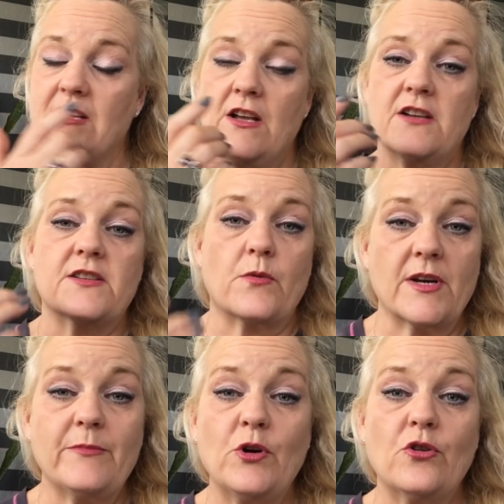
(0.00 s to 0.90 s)
so that when
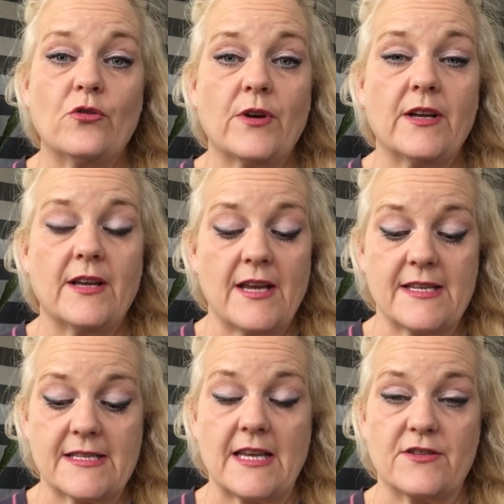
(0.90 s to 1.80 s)
I'm hungry
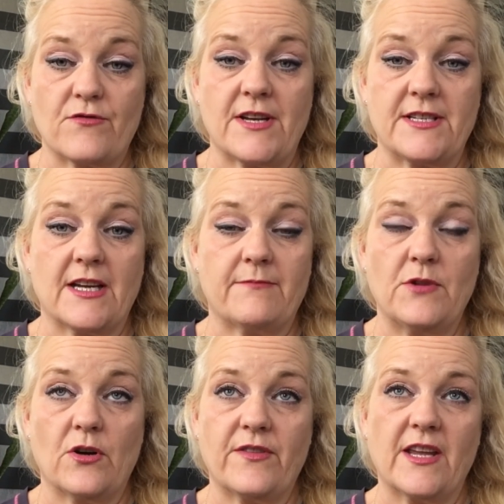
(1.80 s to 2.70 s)
it's ready. I'm
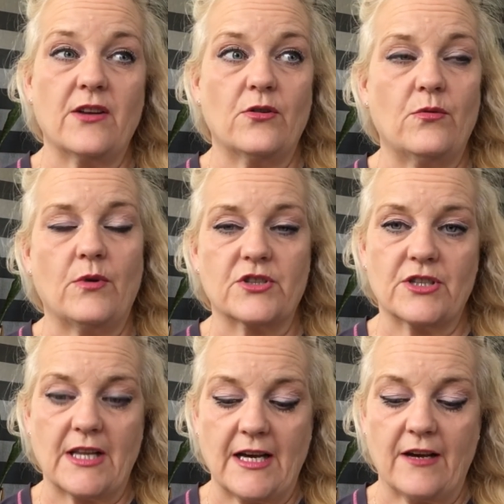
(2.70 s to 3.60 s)
not thinking, oh, what
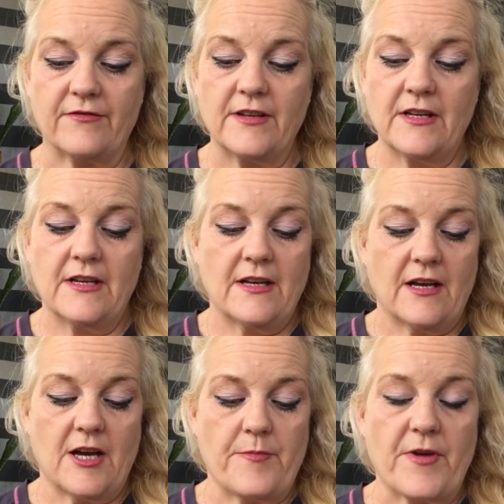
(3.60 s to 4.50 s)
shall I have?
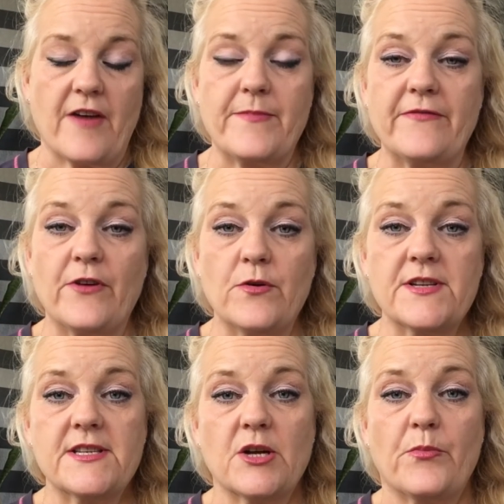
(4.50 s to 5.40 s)
I've been
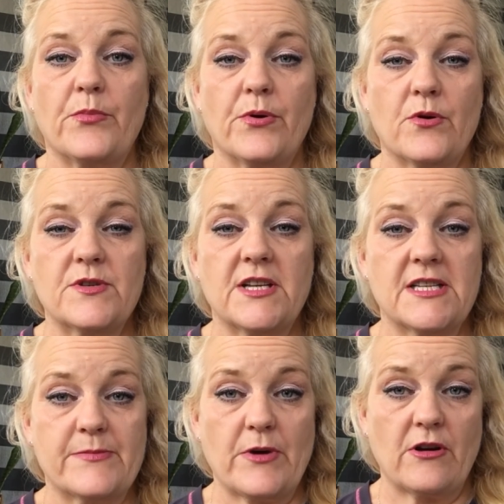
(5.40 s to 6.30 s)
focusing on protein
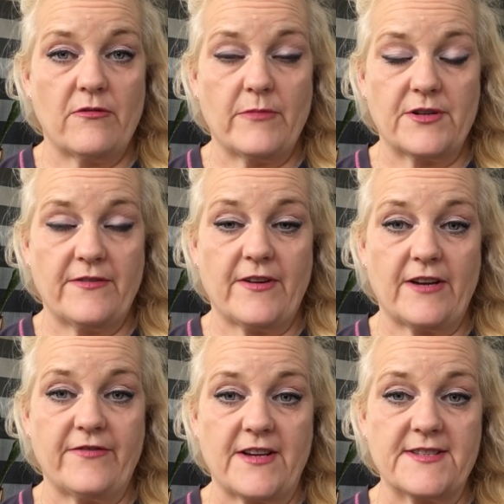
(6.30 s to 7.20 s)
sparing
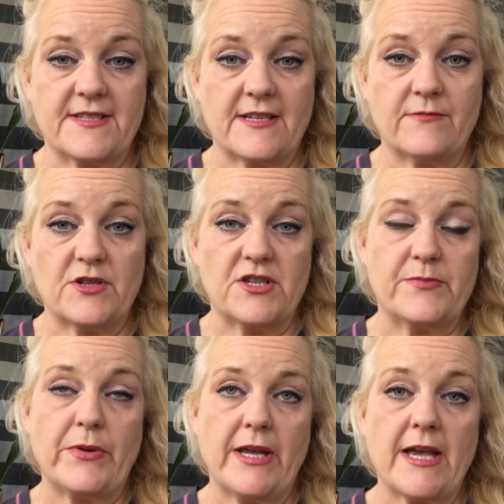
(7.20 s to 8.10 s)
modified fasting, which is
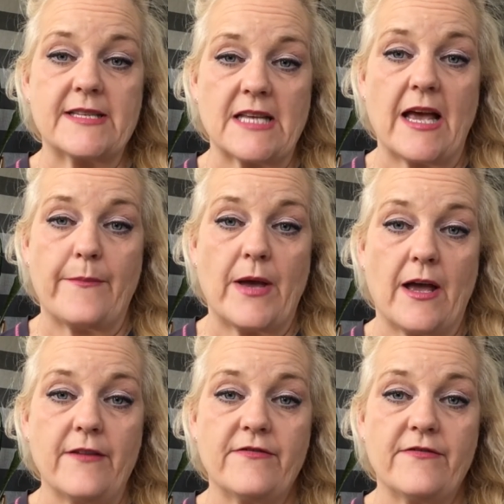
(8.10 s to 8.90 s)
PSMF,